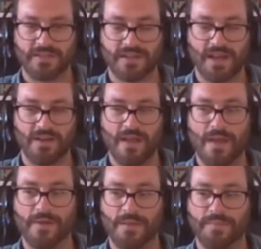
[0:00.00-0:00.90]
to kind of
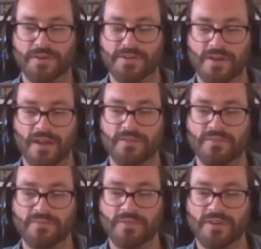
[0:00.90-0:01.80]
wrap it up on your end,
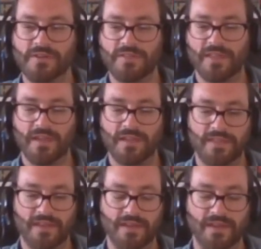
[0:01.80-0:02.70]
what do you think
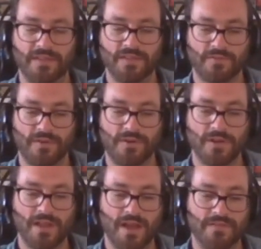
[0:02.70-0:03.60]
the, the
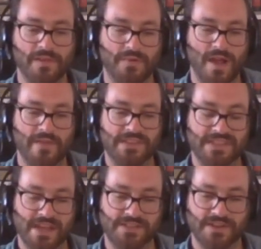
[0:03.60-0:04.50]
role of the private
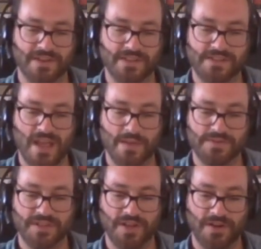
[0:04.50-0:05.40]
sector and
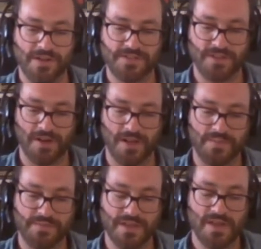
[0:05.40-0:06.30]
cybersecurity
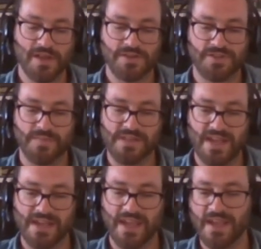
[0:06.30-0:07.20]
startups should be
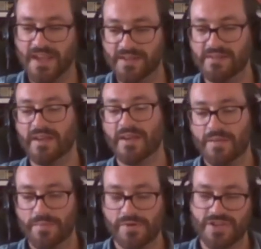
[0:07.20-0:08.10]
taking in
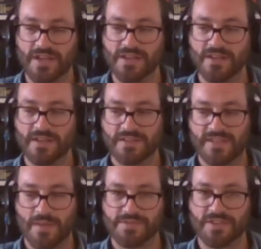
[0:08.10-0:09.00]
pushing
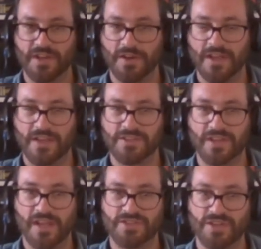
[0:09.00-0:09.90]
cybersecurity
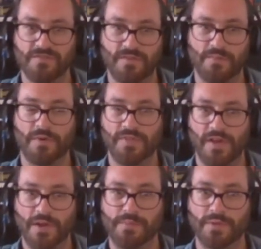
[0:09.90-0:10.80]
education for both
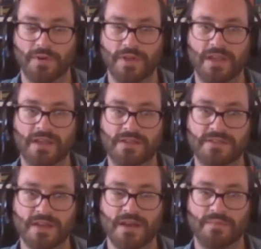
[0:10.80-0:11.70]
their
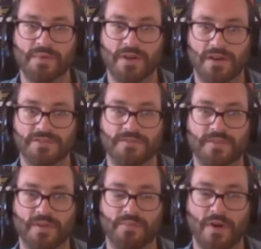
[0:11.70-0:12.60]
employees, but also
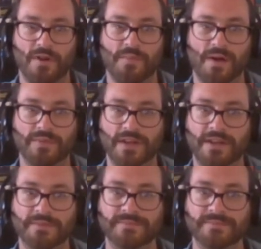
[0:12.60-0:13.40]
for the broader public?